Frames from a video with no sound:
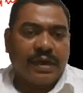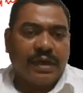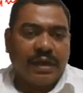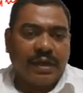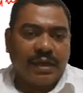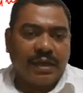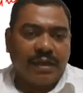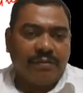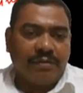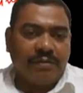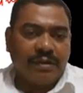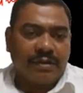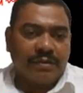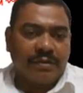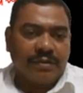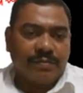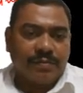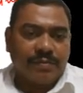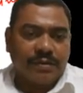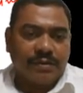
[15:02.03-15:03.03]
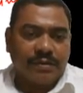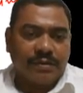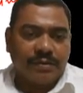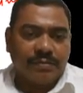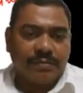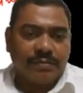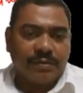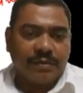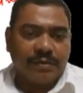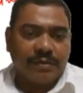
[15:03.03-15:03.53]
If it is not
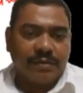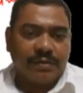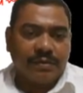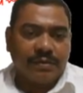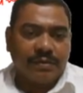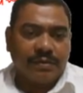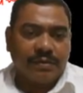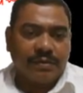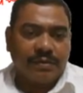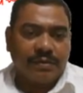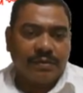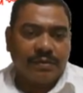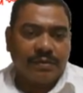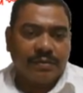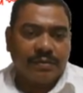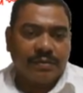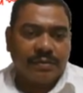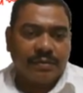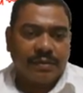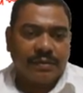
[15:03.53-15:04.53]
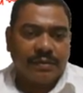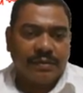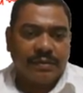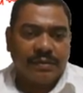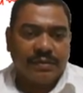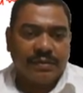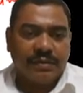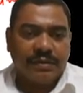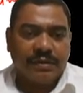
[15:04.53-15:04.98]
possible, that means here,